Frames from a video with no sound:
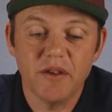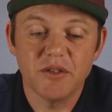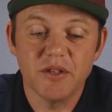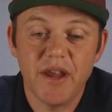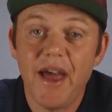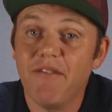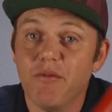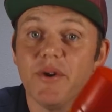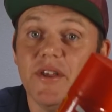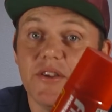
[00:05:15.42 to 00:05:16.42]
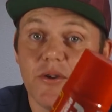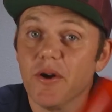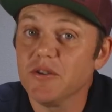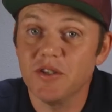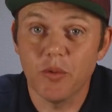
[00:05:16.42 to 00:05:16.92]
You should have one in your
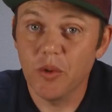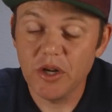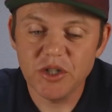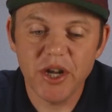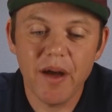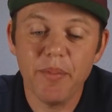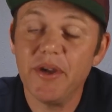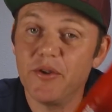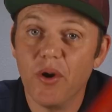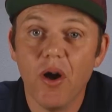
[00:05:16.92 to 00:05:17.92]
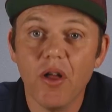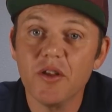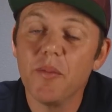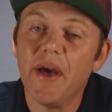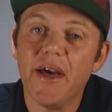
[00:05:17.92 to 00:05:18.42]
RC workshop, in your
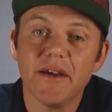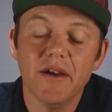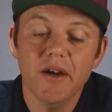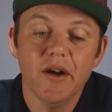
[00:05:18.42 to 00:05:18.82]
hauler bag,